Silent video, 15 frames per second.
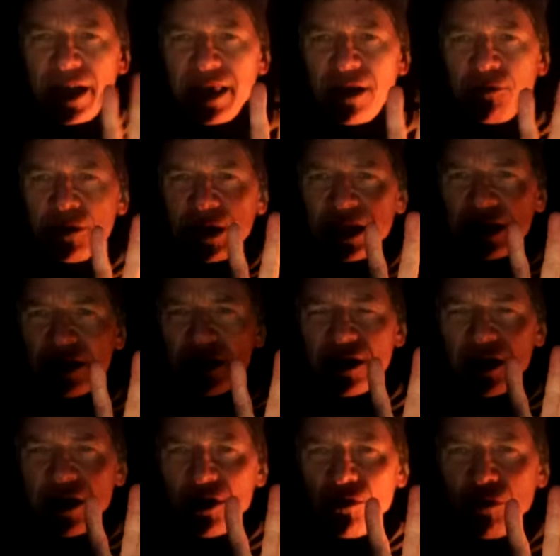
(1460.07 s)
And then when he,
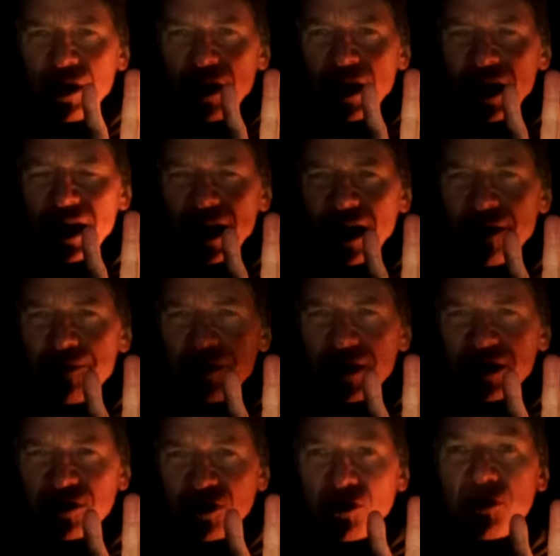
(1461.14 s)
when the, uh,
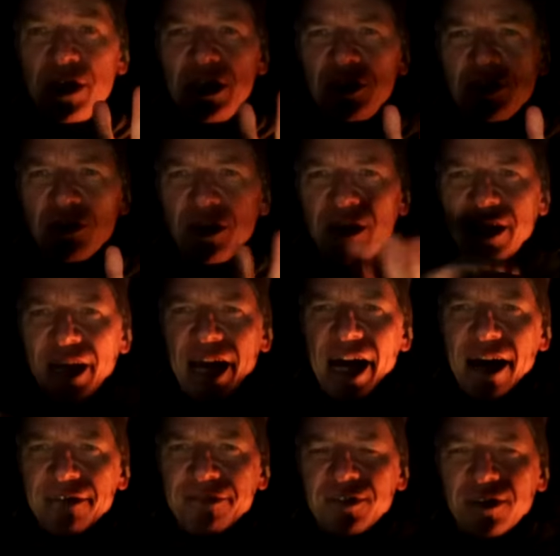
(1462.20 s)
this creature
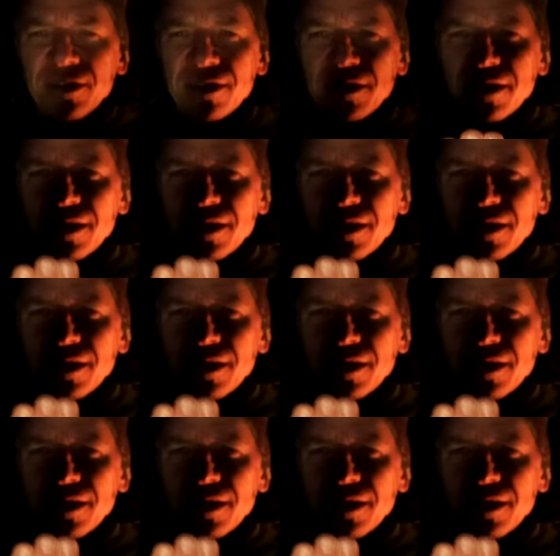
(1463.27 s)
left,